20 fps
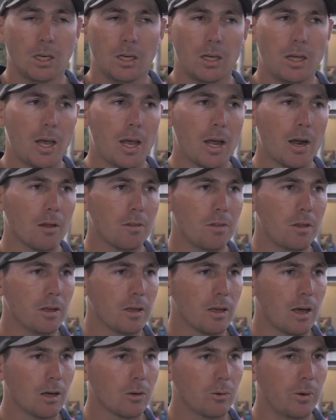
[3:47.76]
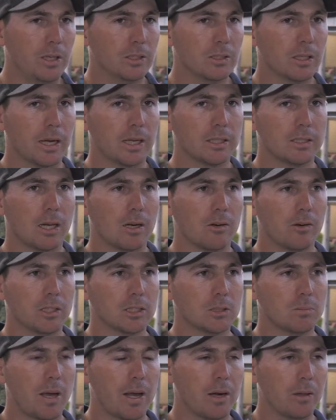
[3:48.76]
Yeah, I think Queensland gets
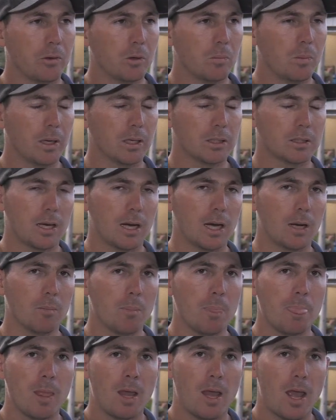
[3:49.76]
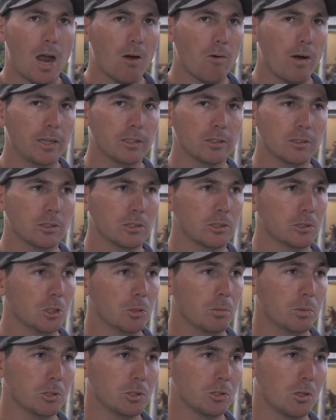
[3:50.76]
underestimated a little bit. Um, our racing's
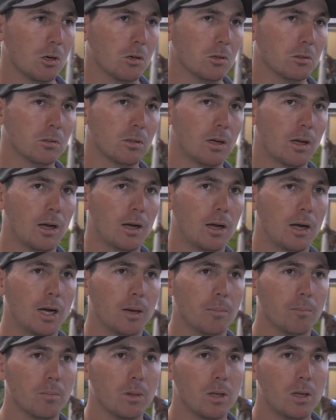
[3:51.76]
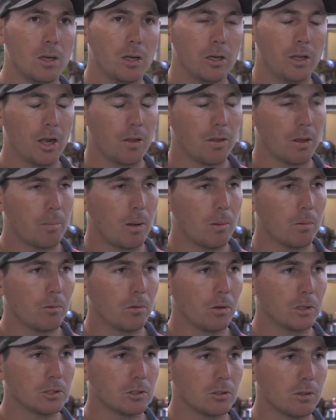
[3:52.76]
super strong. Um, you know, I think people
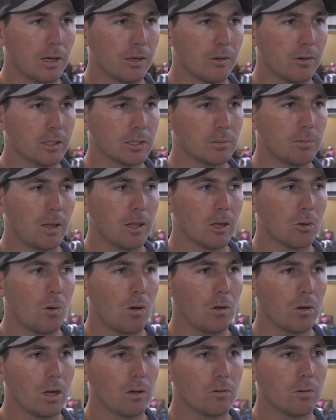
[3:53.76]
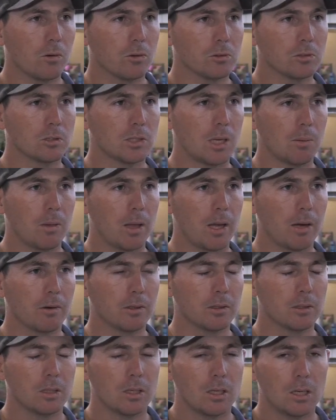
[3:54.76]
really sort of underestimate the quality of horses up there,
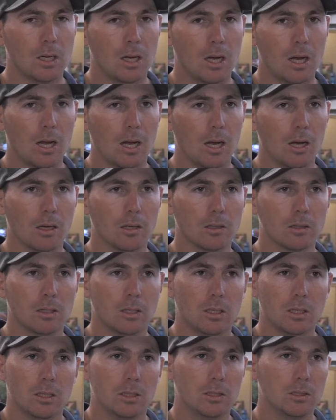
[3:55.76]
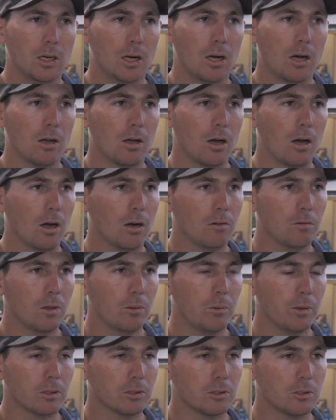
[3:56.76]
and uh, you know,
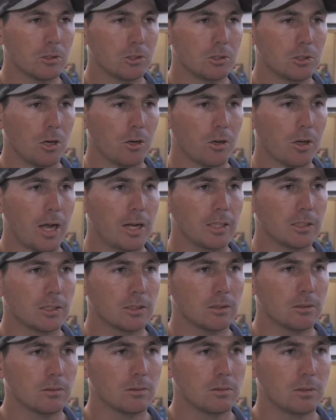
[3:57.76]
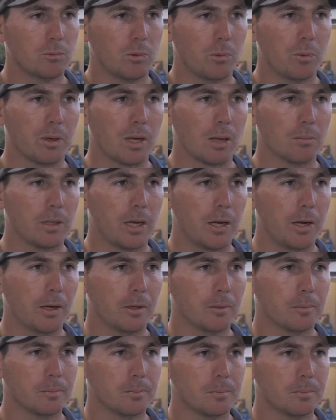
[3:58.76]
hopefully we can sort of showcase it when we come down here.